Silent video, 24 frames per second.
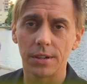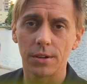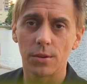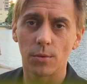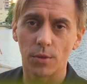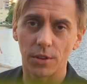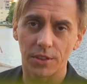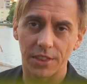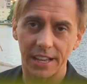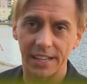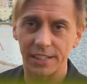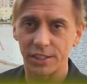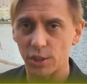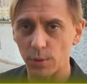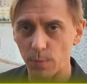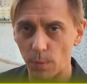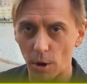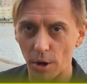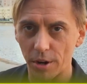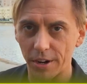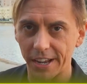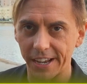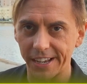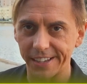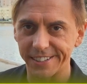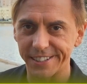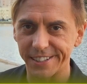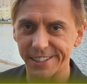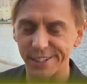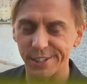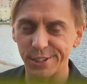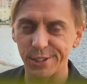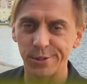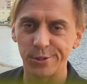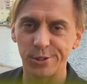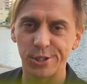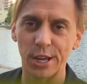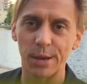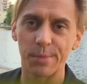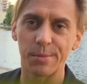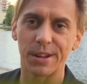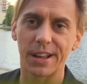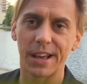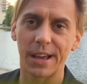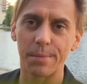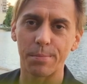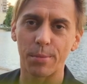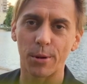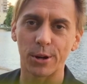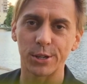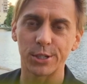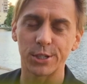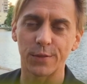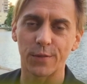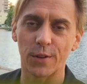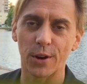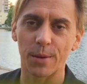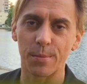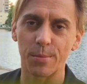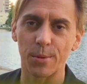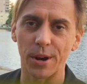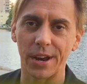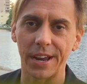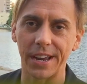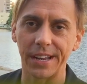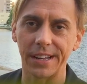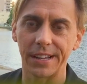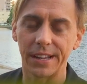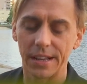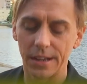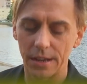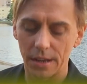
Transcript: with that smart ass, the two Gemini parts of our brain.